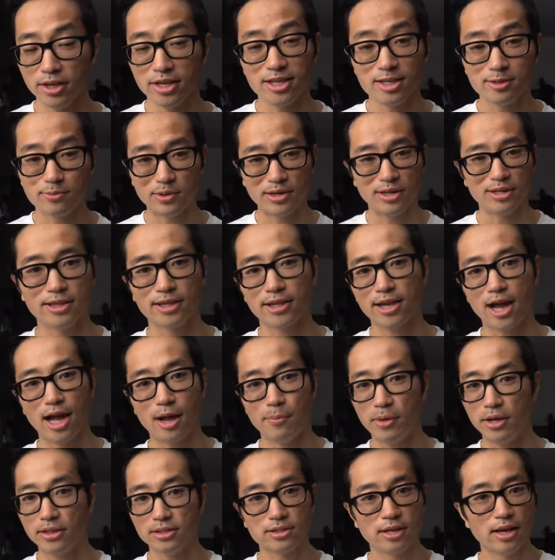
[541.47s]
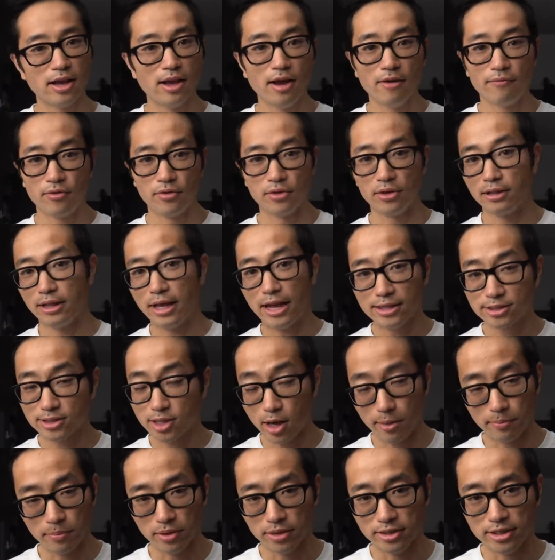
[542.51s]
He's in the comments for the last
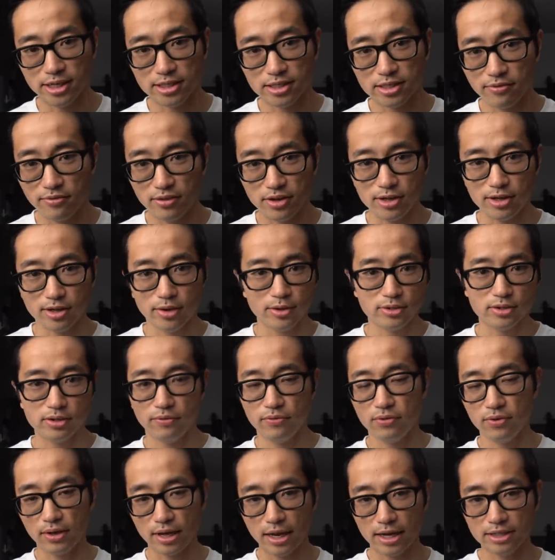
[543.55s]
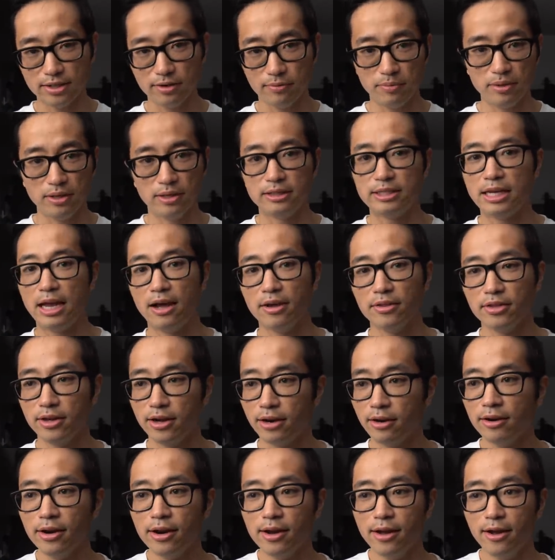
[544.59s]
couple of days of videos, if you guys have been down
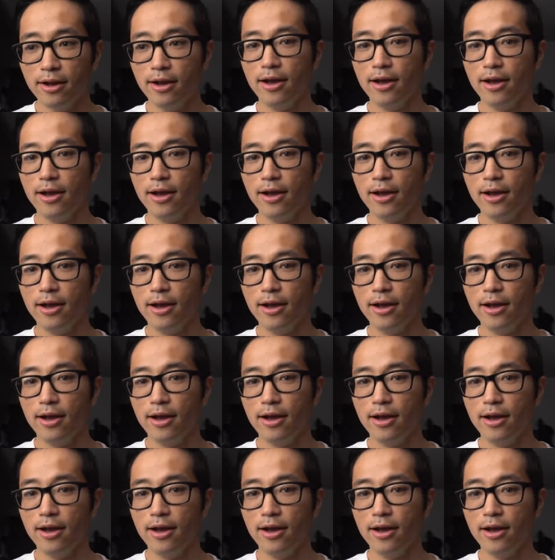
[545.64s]
there,